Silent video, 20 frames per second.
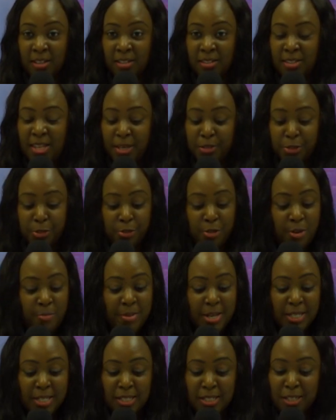There are so
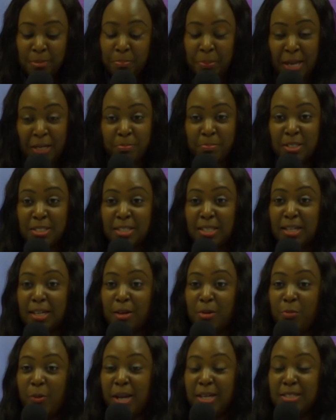many departments that
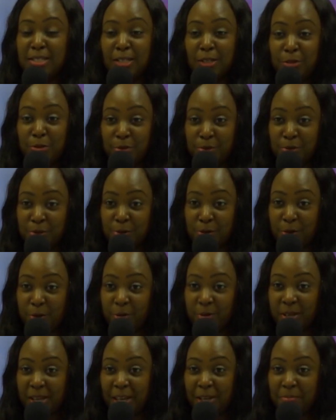are waiting to
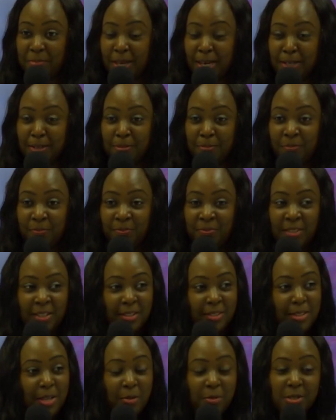grow. Amen?
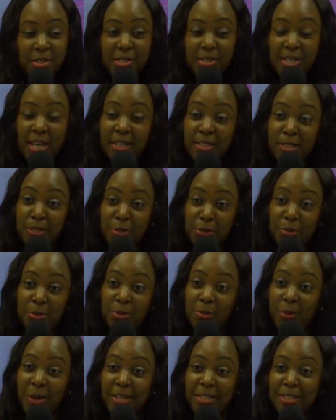There is Sunday
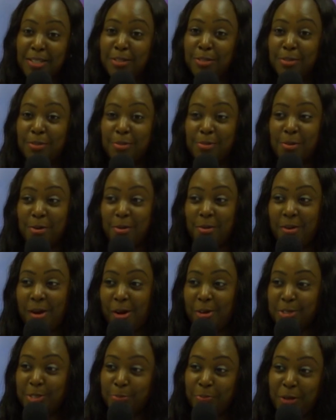school waiting to grow.
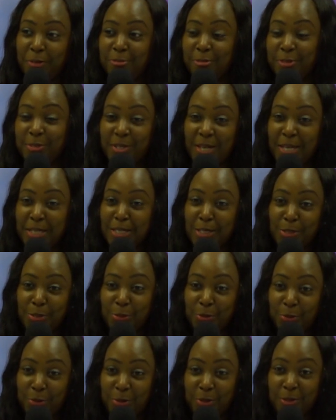I'll speak for Sunday
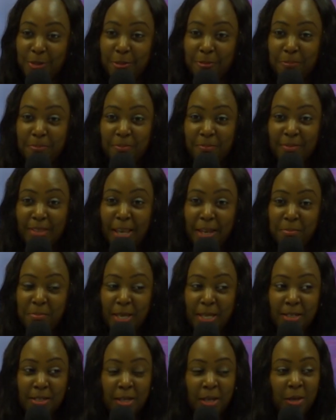school.
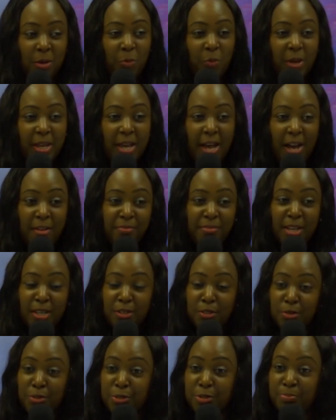Amen? We have the
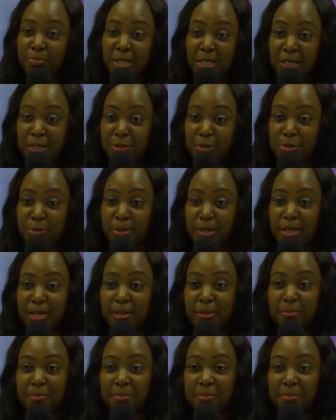youth ministry.